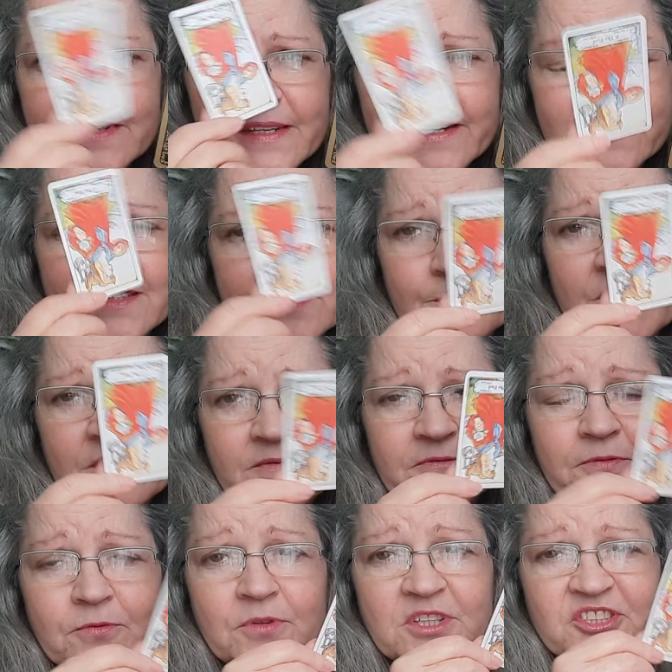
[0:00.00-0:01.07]
it's been
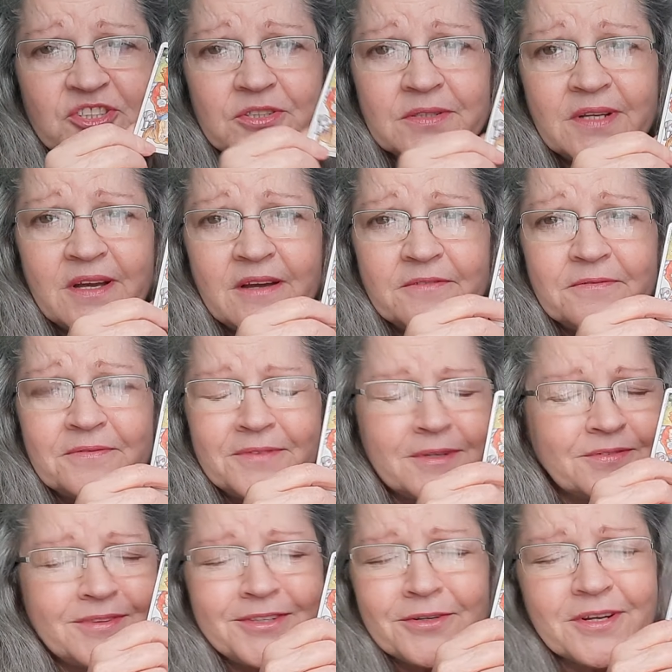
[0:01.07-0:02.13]
foolish enough.
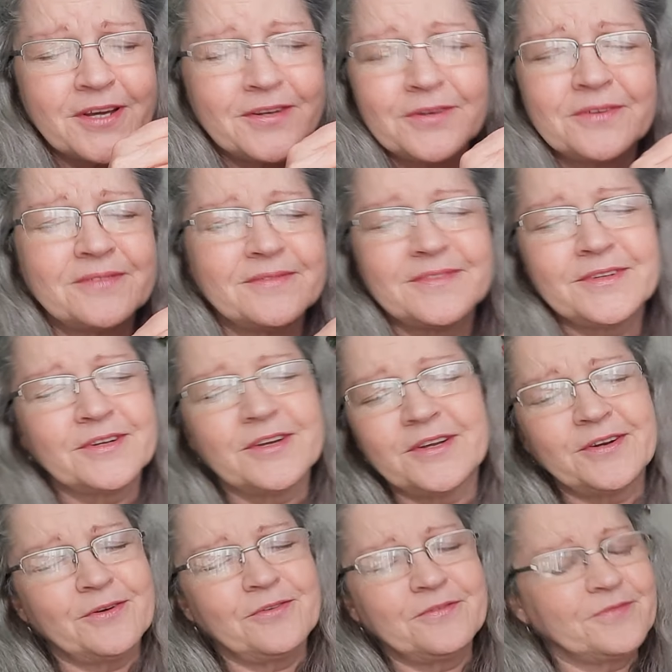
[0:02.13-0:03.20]
They're, they're gonna they're
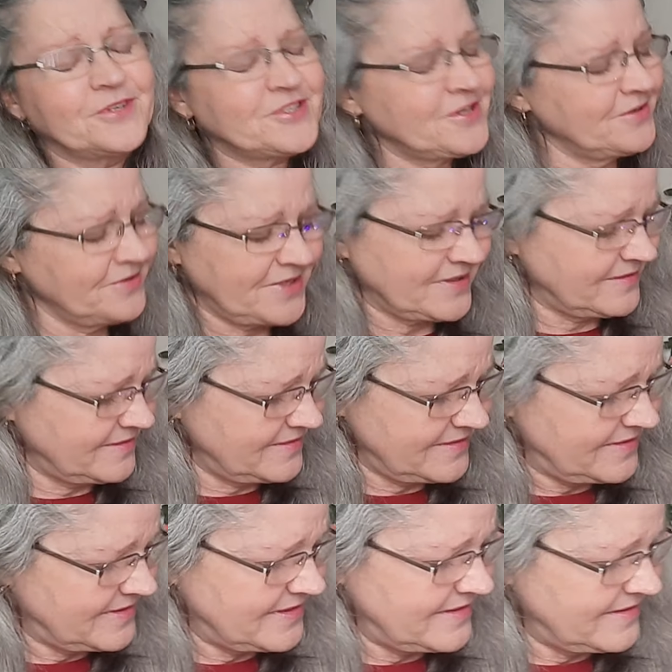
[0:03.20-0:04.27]
gonna overturn
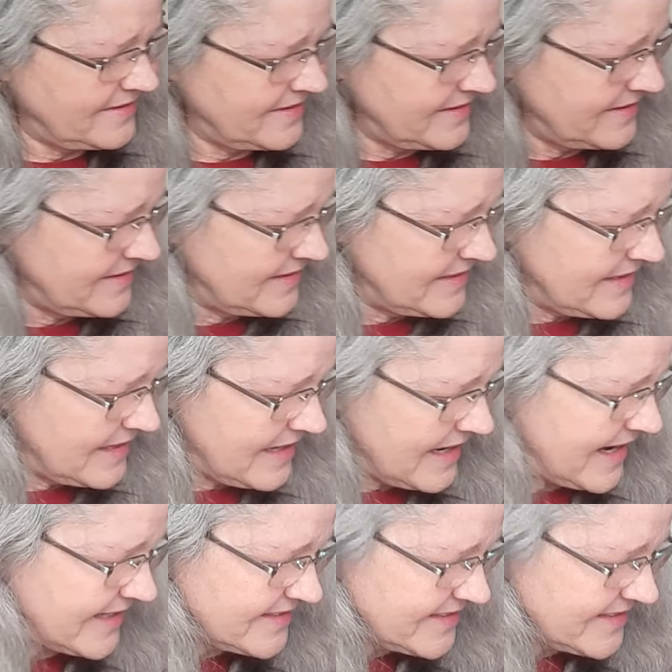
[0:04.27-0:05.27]
it. I